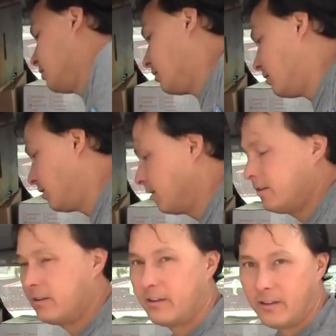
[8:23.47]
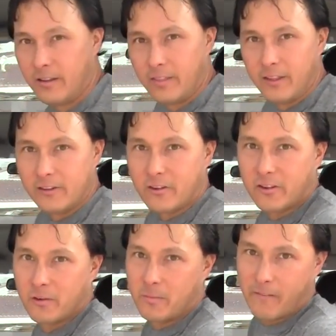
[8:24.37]
Ugh. These are
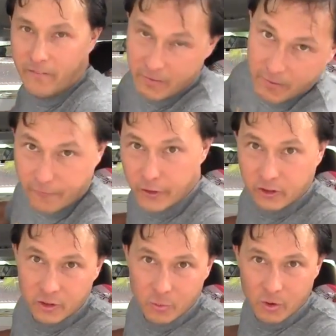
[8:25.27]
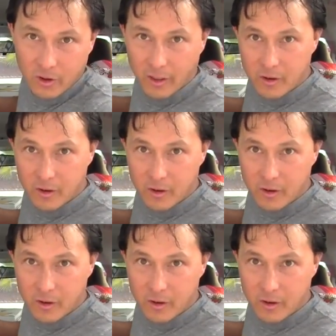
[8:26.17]
some of my favorite fruits in the world.